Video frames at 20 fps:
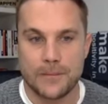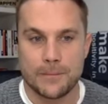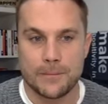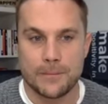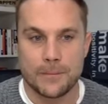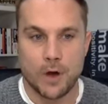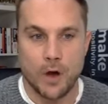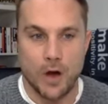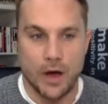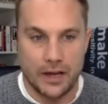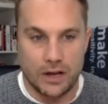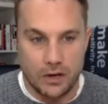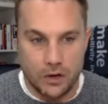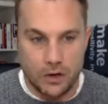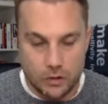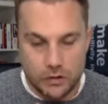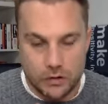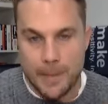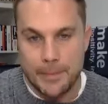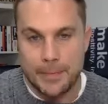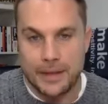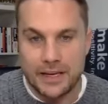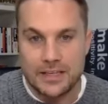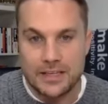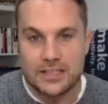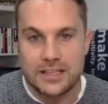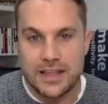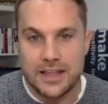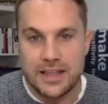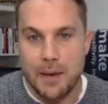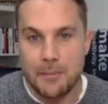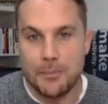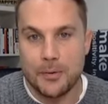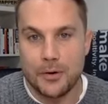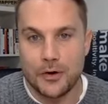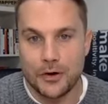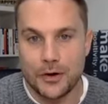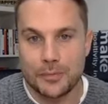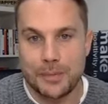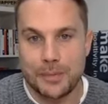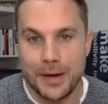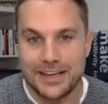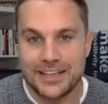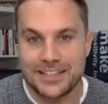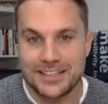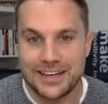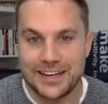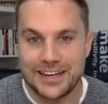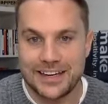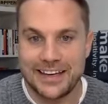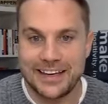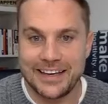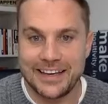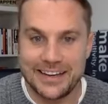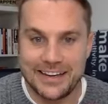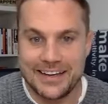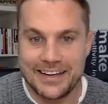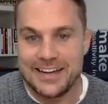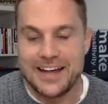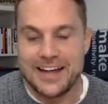that I can cram into that book, basically, and